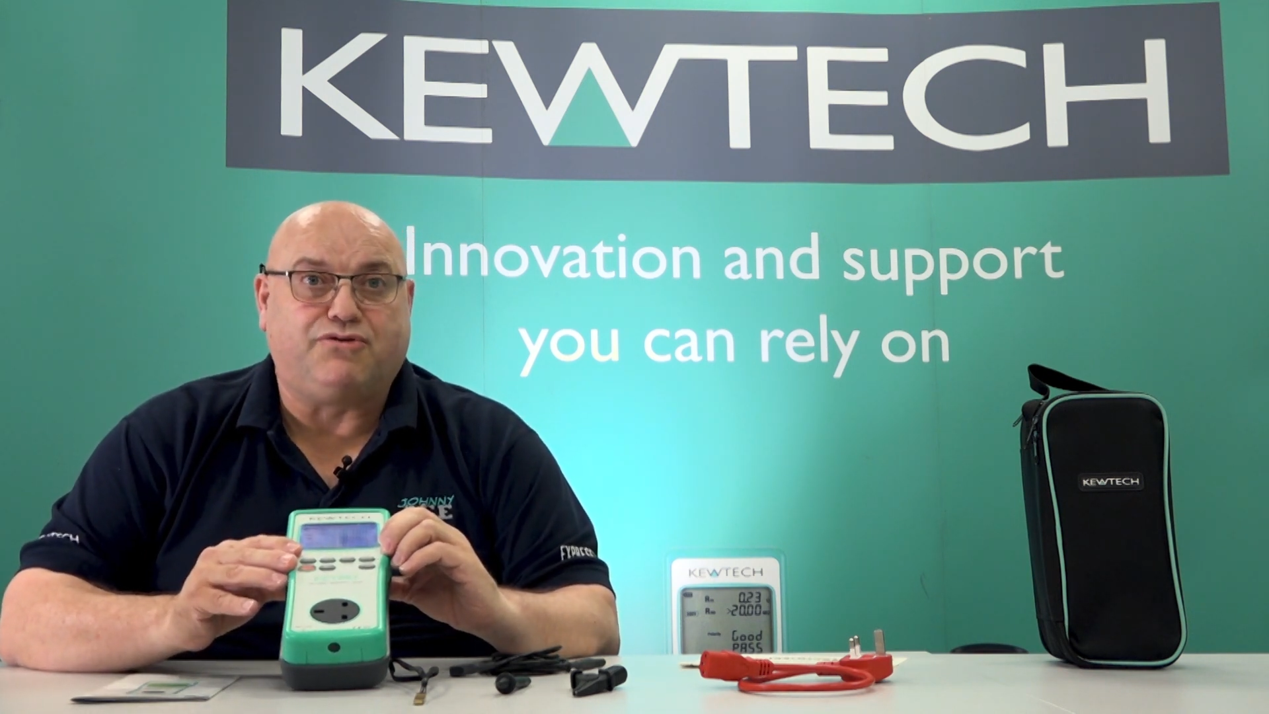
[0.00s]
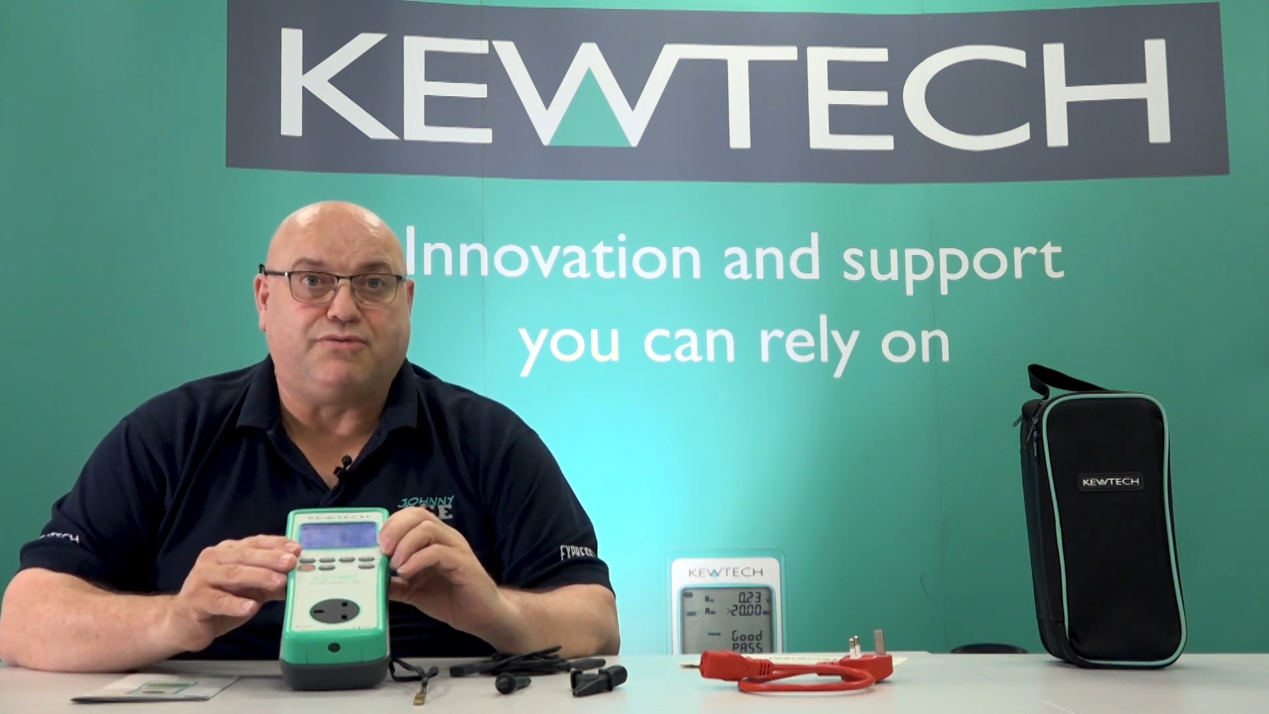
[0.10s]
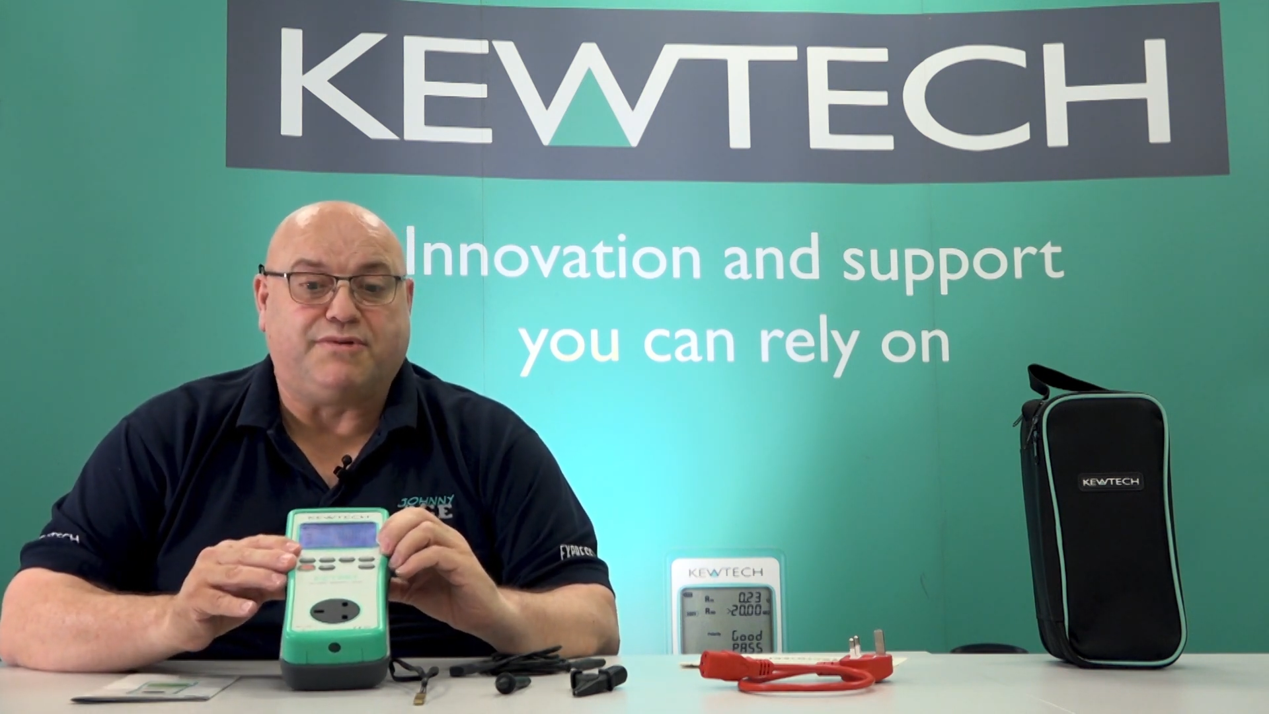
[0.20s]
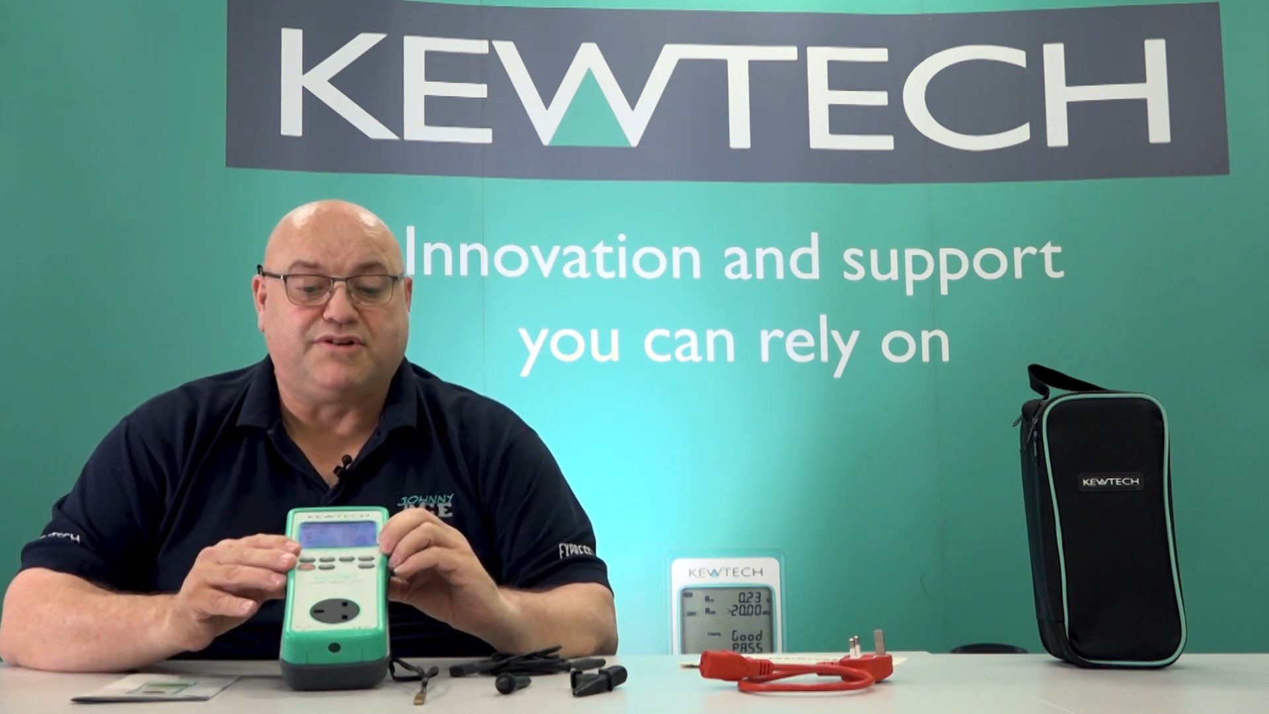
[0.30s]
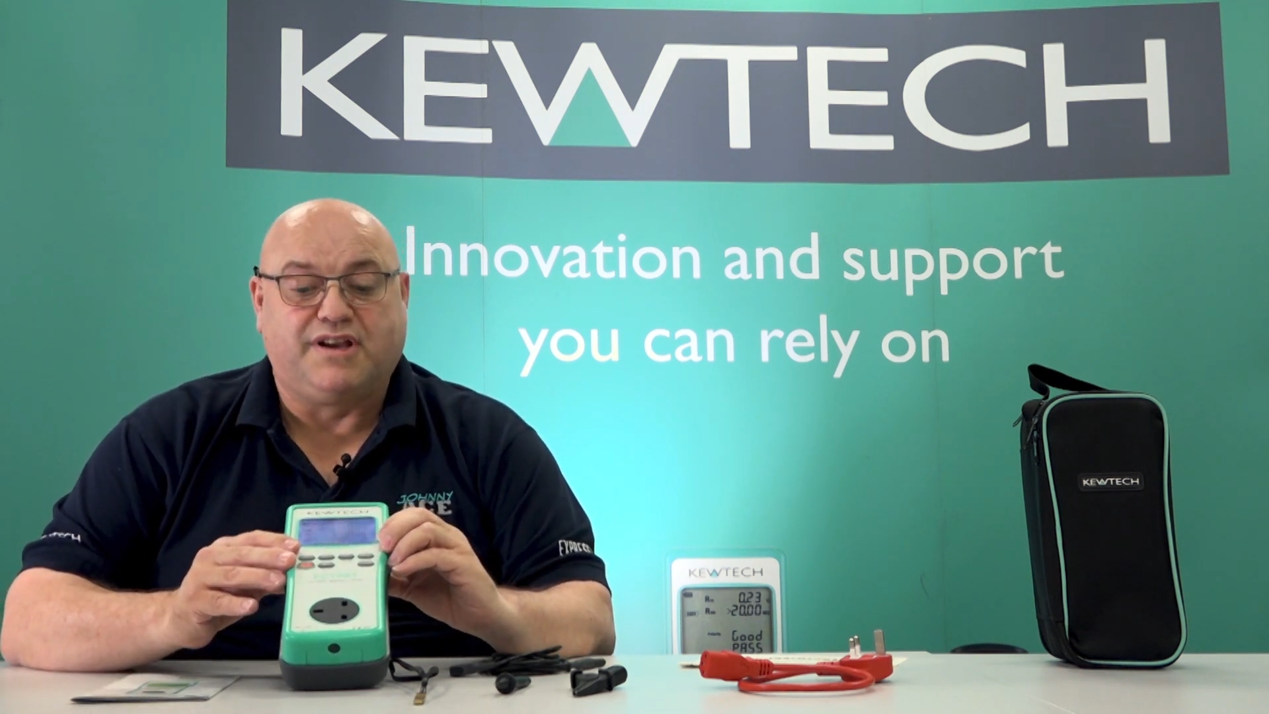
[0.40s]

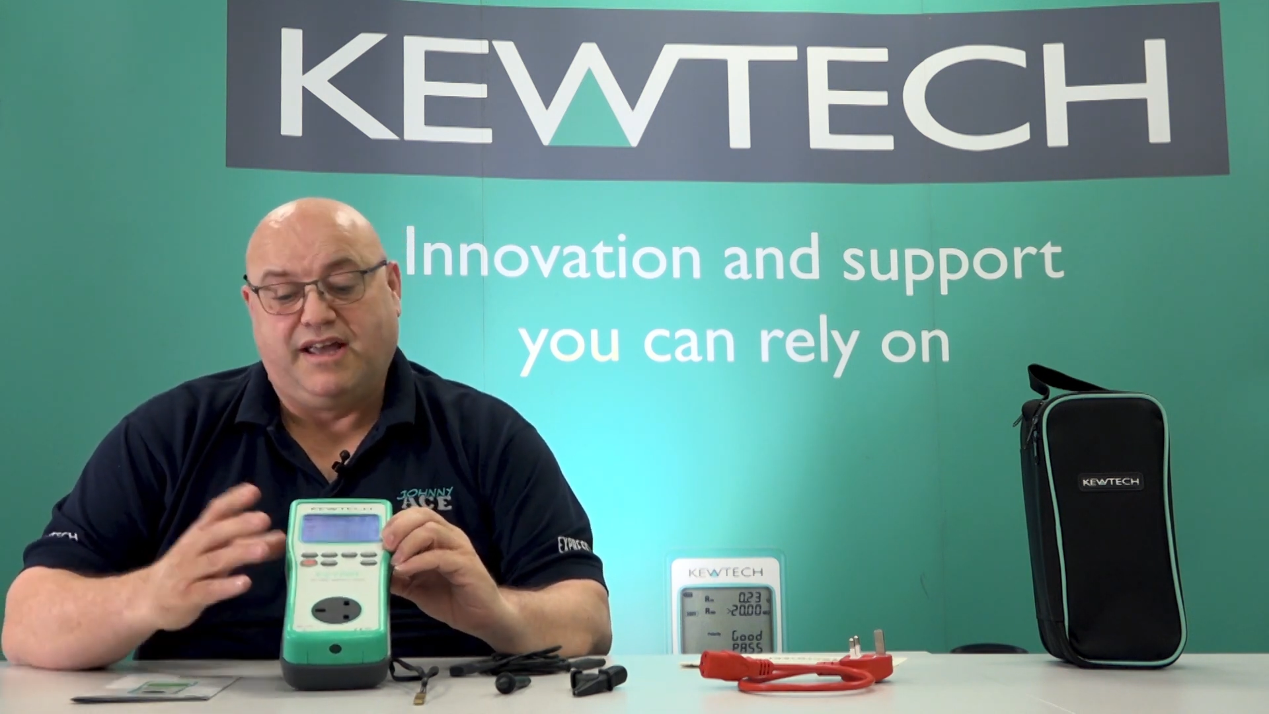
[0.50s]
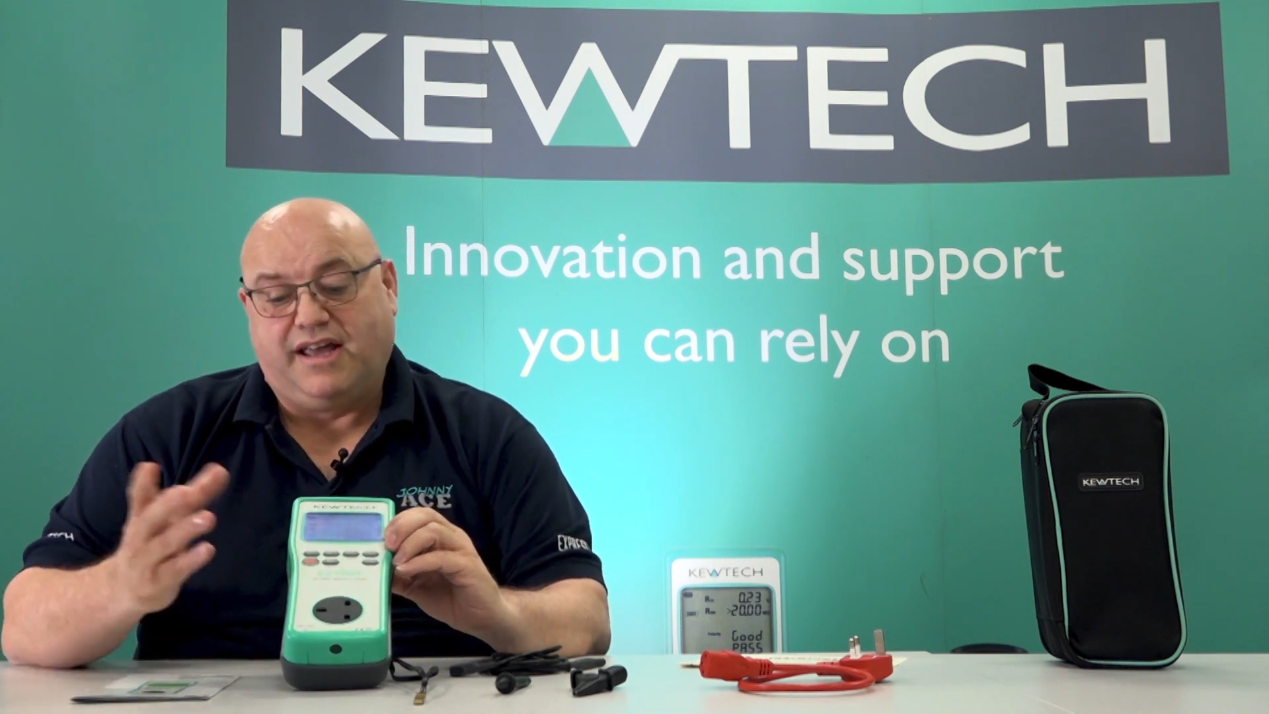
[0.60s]
instruments.